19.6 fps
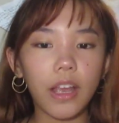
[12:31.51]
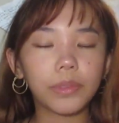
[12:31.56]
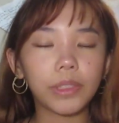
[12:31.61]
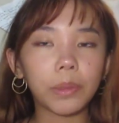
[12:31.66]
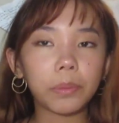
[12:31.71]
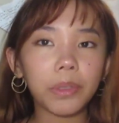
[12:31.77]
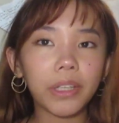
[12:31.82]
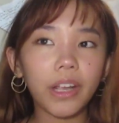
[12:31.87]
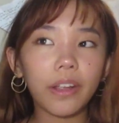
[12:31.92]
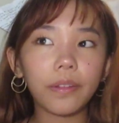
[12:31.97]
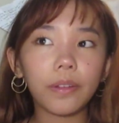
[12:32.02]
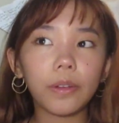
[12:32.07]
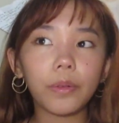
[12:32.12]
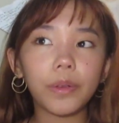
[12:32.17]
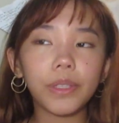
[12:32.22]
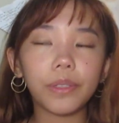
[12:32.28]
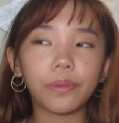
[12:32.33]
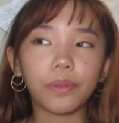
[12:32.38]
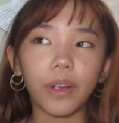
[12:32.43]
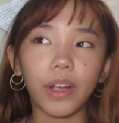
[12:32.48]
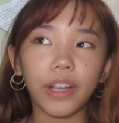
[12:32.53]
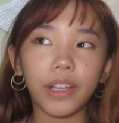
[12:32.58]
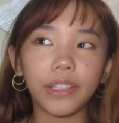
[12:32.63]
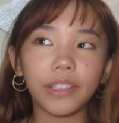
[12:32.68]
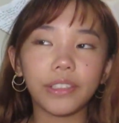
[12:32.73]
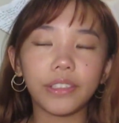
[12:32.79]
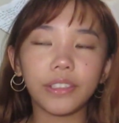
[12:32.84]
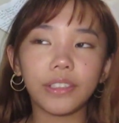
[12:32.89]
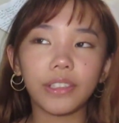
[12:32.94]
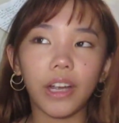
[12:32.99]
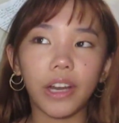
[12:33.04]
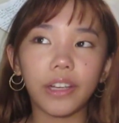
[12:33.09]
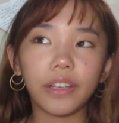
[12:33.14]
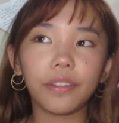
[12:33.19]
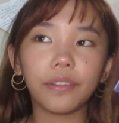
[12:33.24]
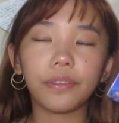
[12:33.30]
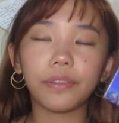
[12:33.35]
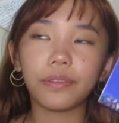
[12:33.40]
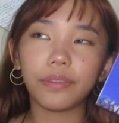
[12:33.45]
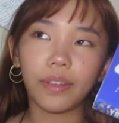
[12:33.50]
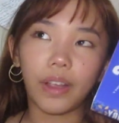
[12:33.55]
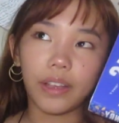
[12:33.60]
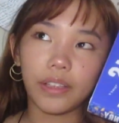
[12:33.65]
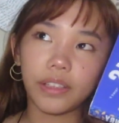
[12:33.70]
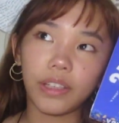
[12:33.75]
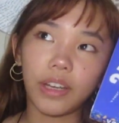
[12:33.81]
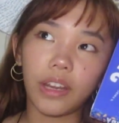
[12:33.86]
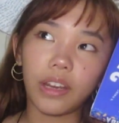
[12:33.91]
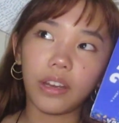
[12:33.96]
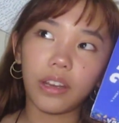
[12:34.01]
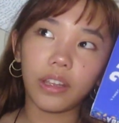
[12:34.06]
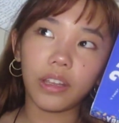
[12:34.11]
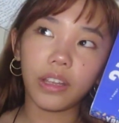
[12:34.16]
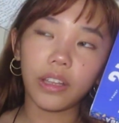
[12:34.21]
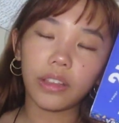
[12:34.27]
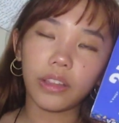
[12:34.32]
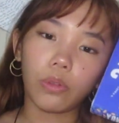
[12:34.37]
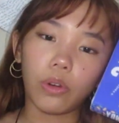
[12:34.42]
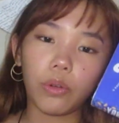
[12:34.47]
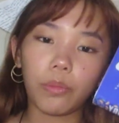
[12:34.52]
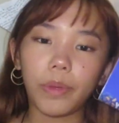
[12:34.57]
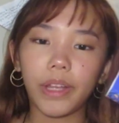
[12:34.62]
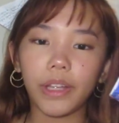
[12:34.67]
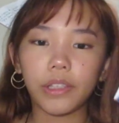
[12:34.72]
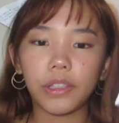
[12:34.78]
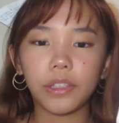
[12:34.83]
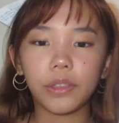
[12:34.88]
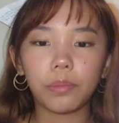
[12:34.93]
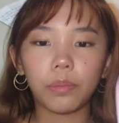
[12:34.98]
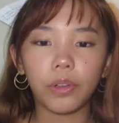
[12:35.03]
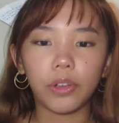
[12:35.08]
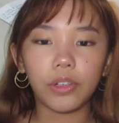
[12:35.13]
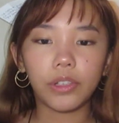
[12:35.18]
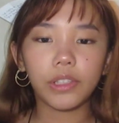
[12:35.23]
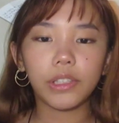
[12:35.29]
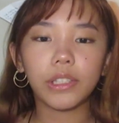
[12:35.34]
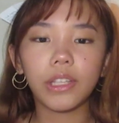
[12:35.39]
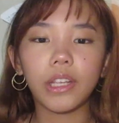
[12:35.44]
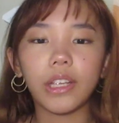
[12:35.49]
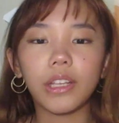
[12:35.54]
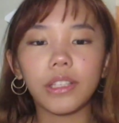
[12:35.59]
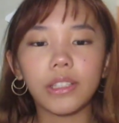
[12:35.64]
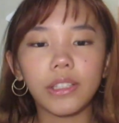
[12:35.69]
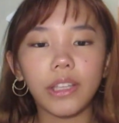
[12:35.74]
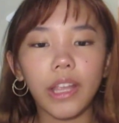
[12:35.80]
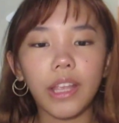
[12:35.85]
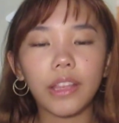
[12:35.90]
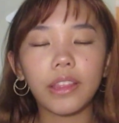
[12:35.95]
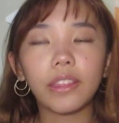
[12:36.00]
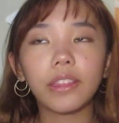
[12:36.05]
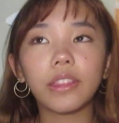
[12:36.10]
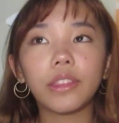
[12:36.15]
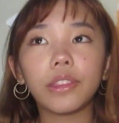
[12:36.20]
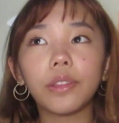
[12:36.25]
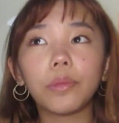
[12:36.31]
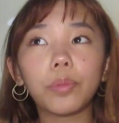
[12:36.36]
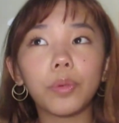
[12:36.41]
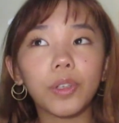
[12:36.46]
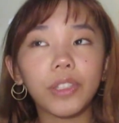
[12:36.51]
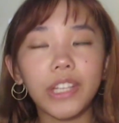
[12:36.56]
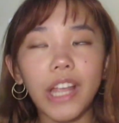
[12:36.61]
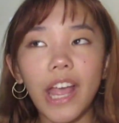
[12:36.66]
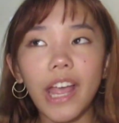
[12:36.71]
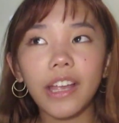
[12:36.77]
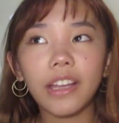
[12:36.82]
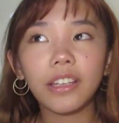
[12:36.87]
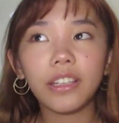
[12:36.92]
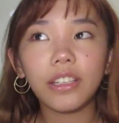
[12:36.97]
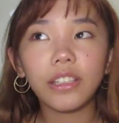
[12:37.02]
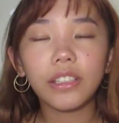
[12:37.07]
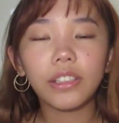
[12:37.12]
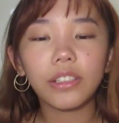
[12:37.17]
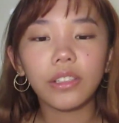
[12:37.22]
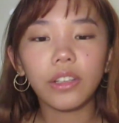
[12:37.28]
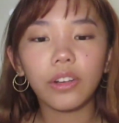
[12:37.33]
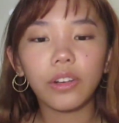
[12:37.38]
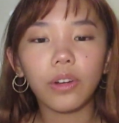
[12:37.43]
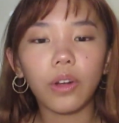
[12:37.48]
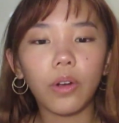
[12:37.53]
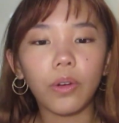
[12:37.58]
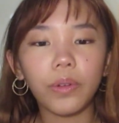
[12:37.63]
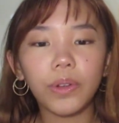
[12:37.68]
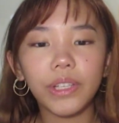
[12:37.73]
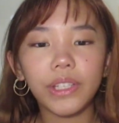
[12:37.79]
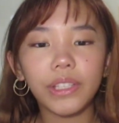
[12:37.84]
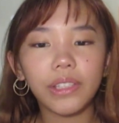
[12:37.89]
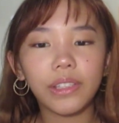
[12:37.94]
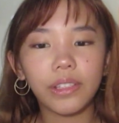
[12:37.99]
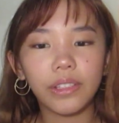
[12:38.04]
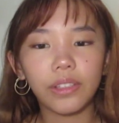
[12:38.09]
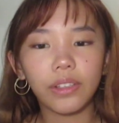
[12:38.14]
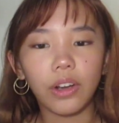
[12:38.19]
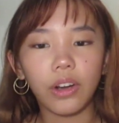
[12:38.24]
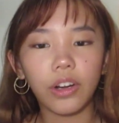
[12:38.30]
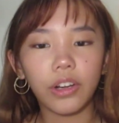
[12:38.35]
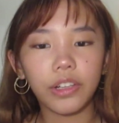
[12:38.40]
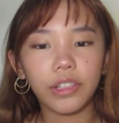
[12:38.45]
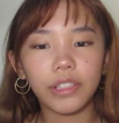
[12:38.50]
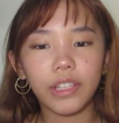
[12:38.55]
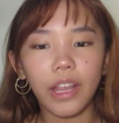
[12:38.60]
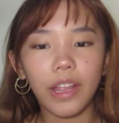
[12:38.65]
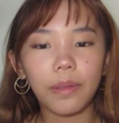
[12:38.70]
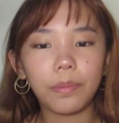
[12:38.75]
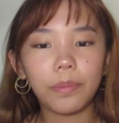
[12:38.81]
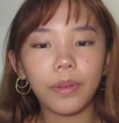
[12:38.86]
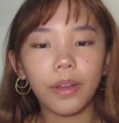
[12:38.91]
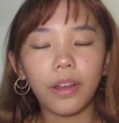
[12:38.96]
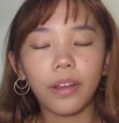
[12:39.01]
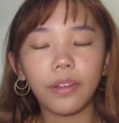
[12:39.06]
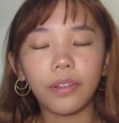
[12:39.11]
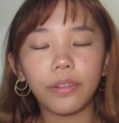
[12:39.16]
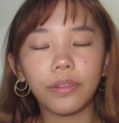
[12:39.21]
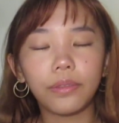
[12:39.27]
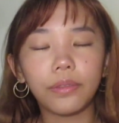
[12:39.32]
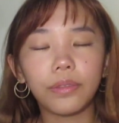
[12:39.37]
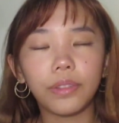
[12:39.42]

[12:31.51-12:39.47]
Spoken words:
something I always find kind of fascinating in romance books is like the protagonists are always this archetype of,